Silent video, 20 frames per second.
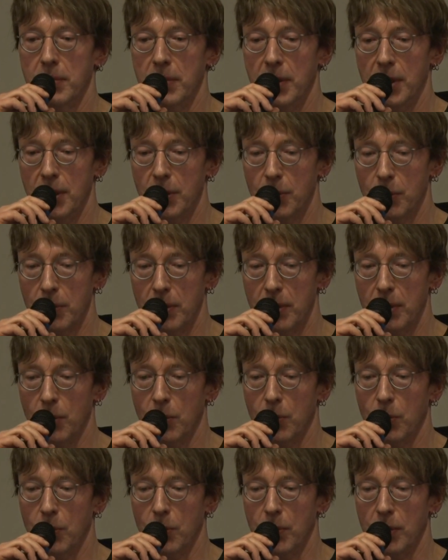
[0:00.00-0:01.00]
It
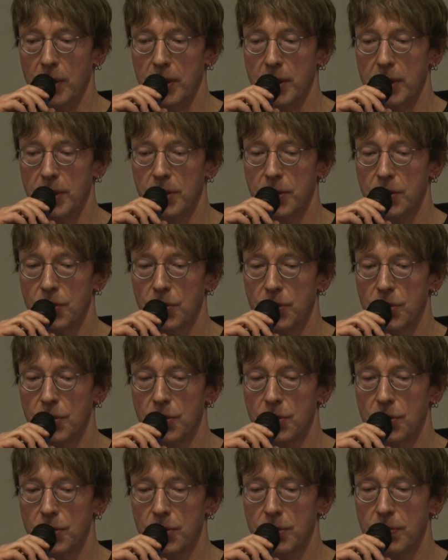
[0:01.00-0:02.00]

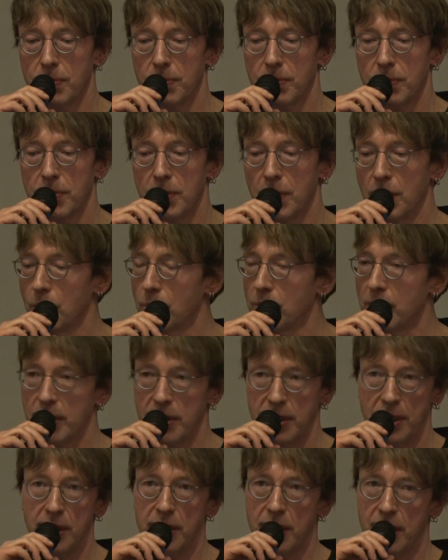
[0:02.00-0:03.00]
was the only
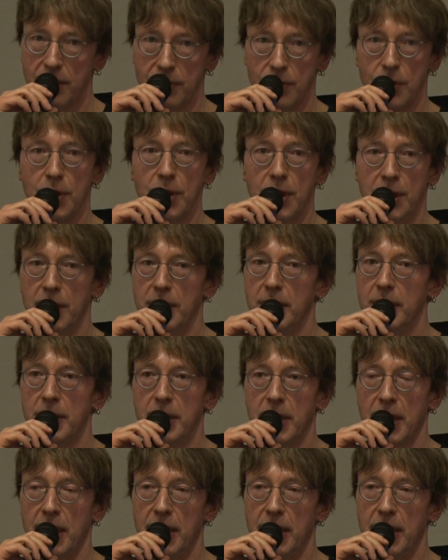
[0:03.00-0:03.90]
thing that I ever did.